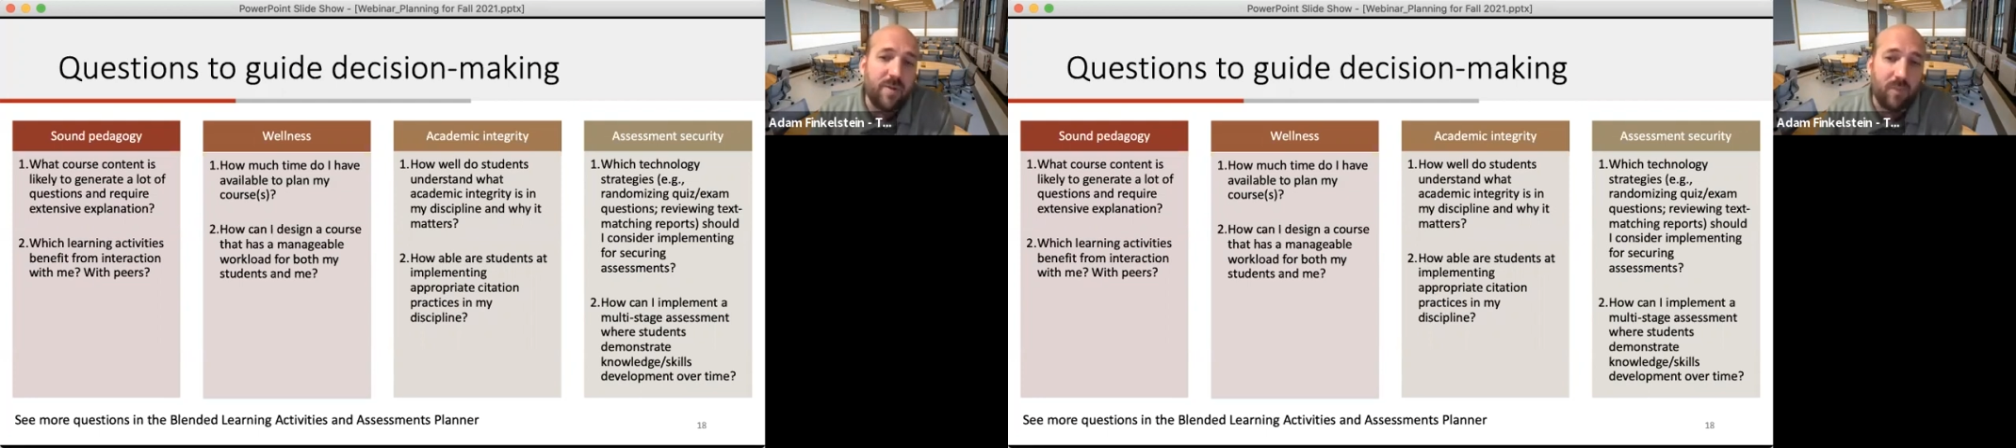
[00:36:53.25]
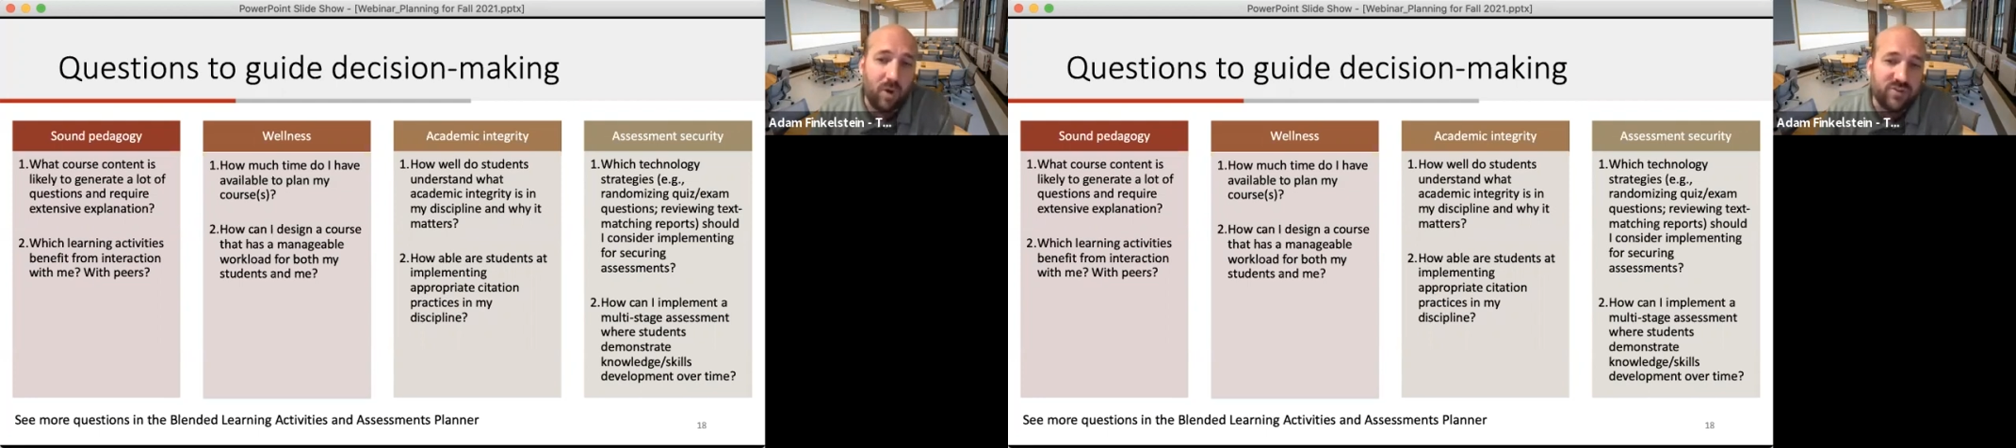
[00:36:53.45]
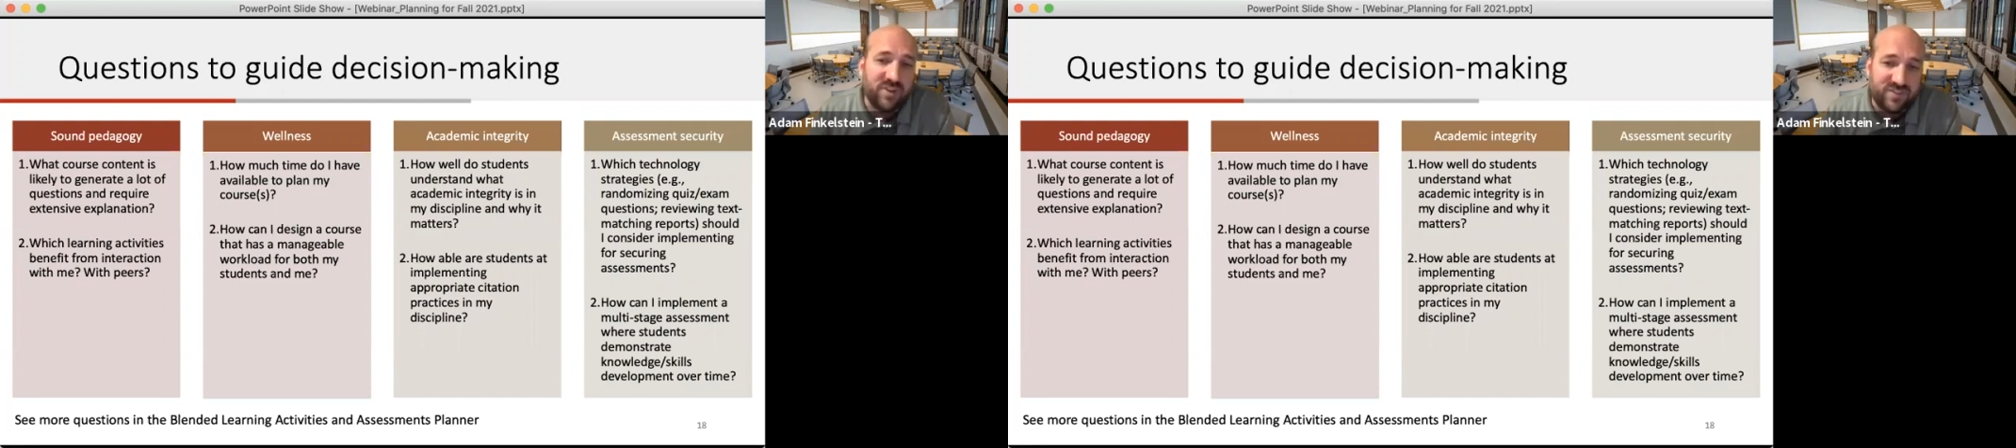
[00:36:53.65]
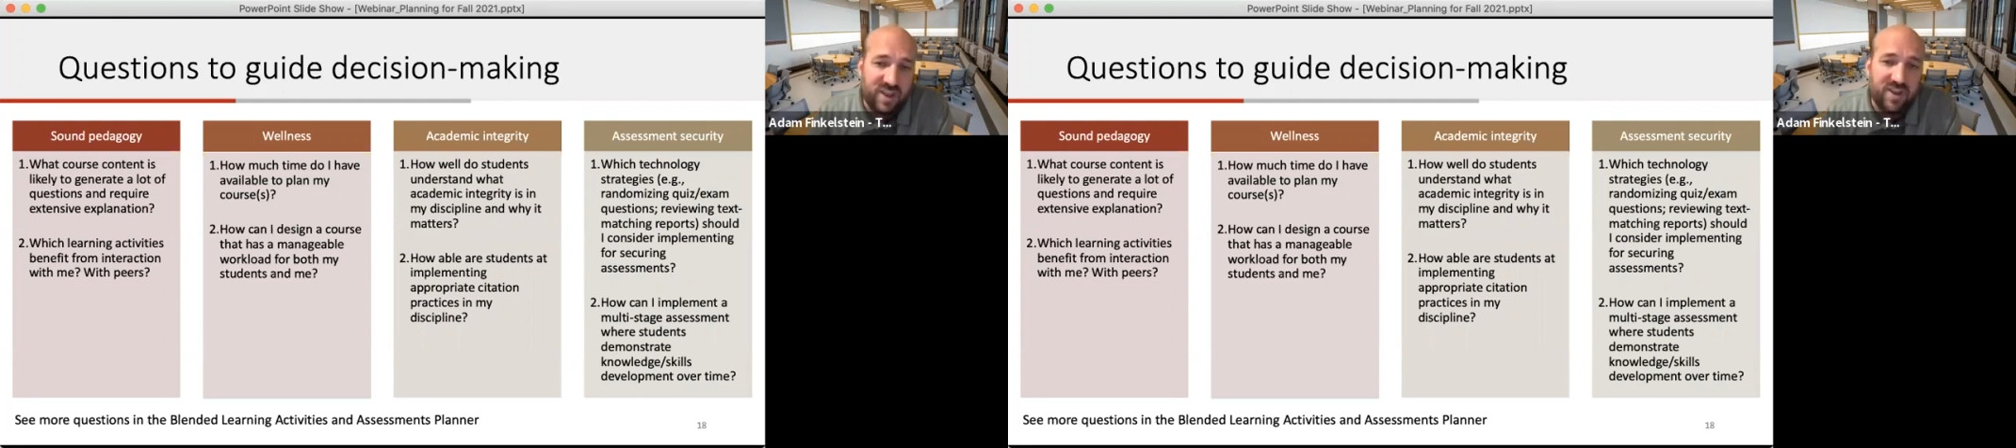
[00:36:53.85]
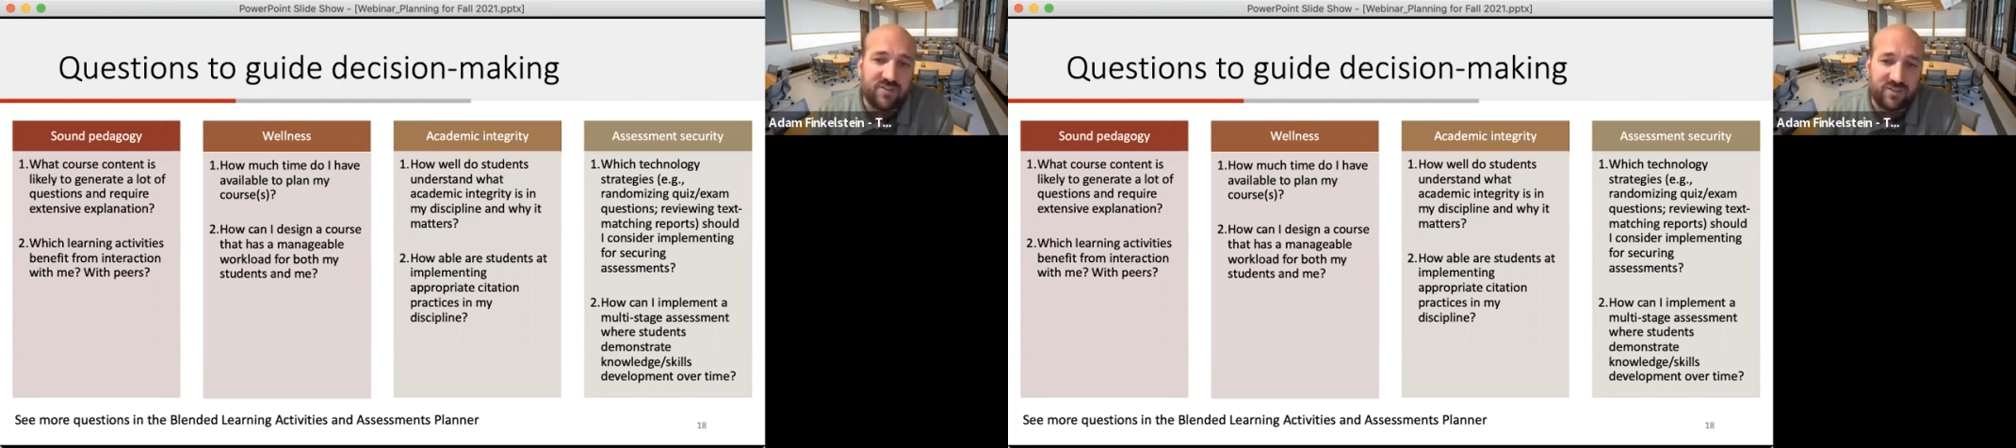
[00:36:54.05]

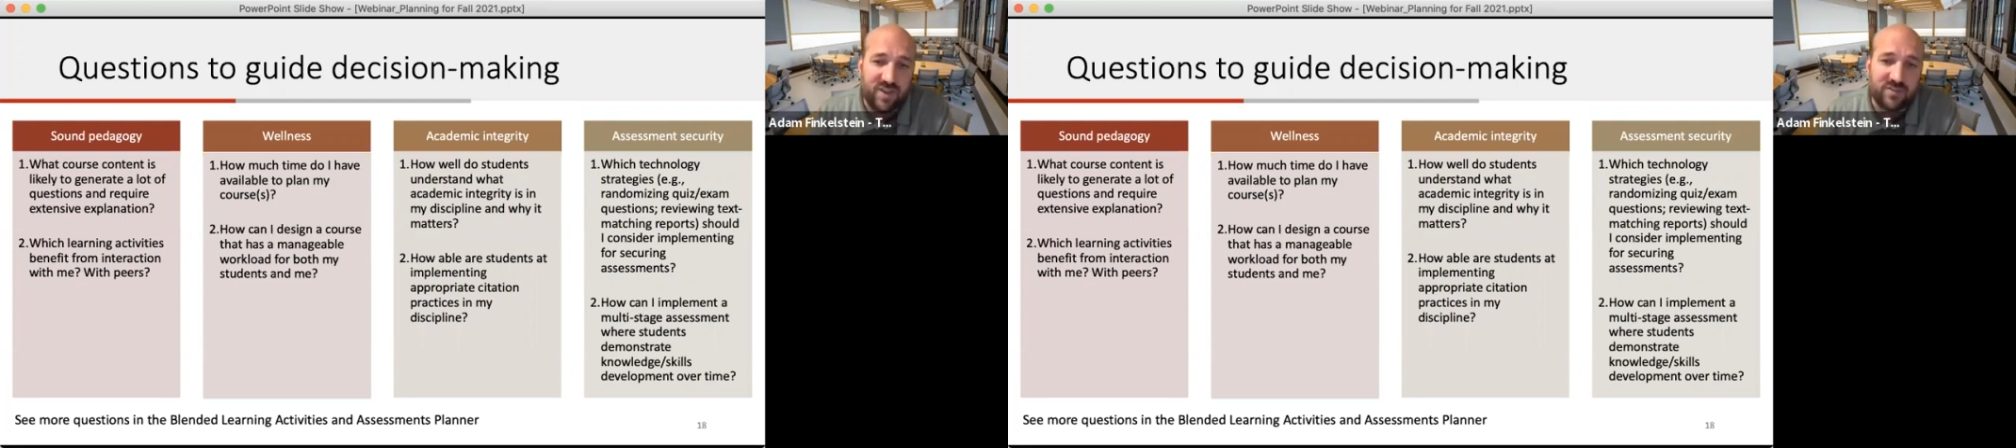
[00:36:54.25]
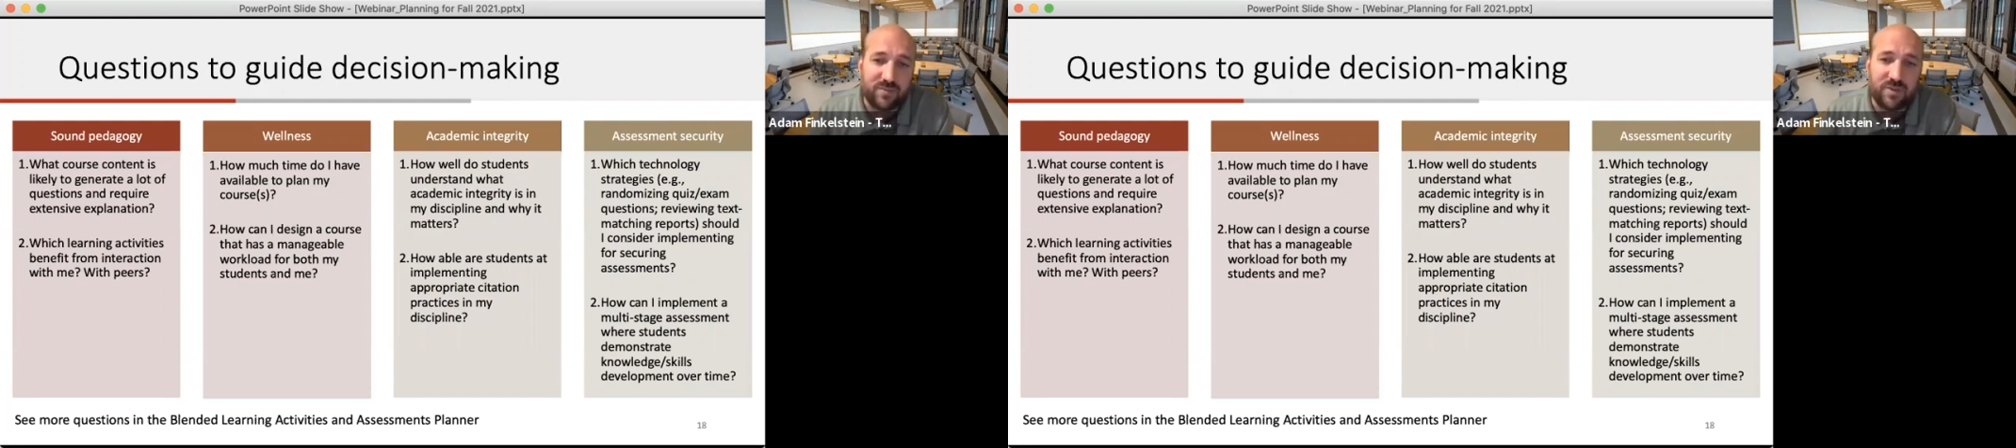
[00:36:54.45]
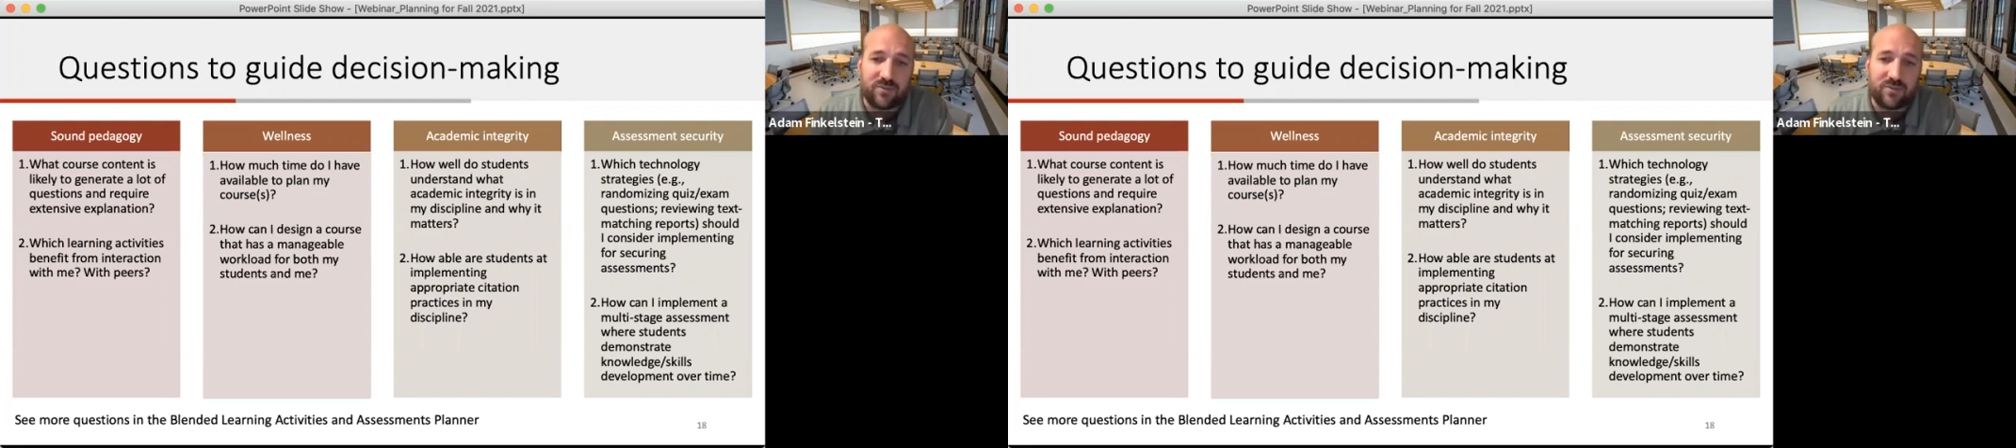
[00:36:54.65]
multi-stage assessments